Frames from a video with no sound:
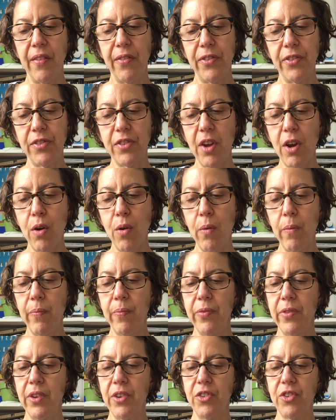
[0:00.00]
So
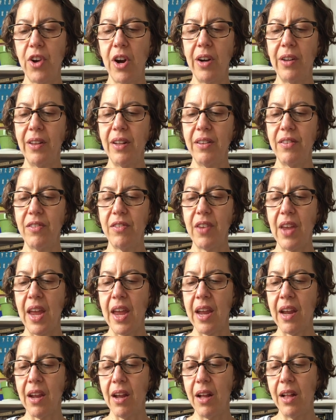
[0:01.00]
Charlotte
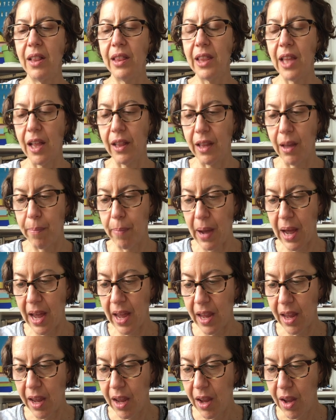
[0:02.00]
sang a lullaby,
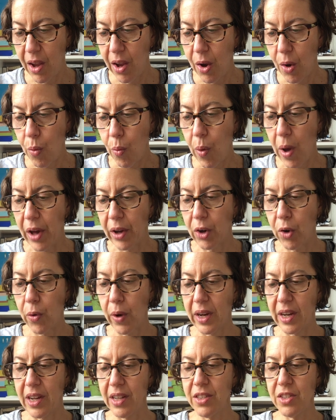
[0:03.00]
while
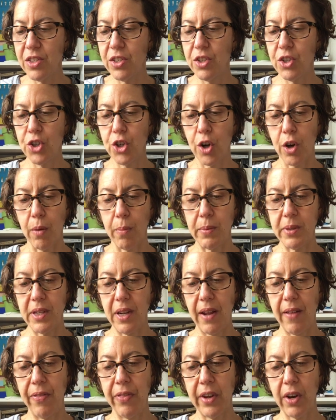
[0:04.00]
crickets chirped
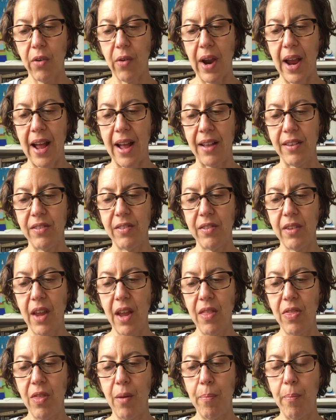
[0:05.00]
in the grass
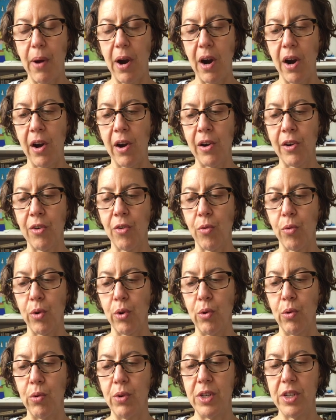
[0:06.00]
and the barn
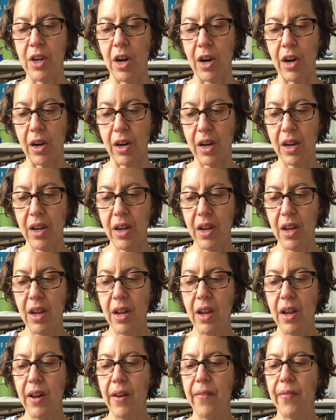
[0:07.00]
grew dark.
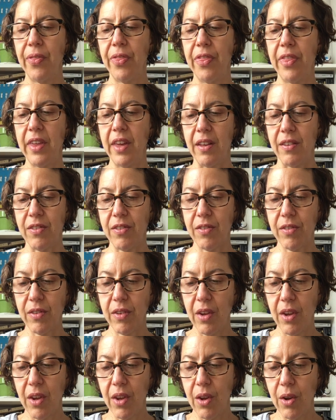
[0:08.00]
This
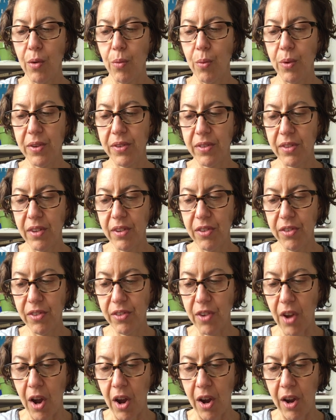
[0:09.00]
was the
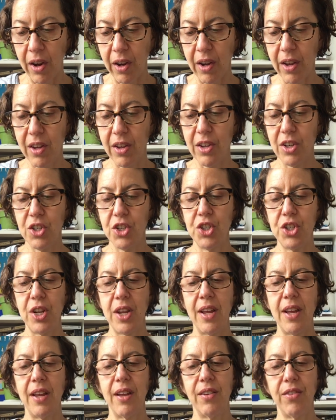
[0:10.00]
song
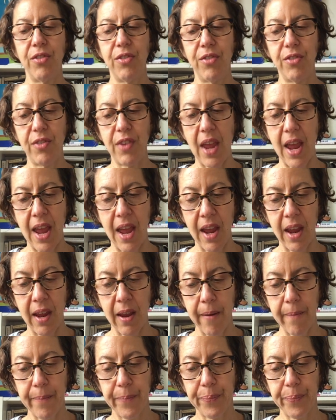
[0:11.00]
she sang.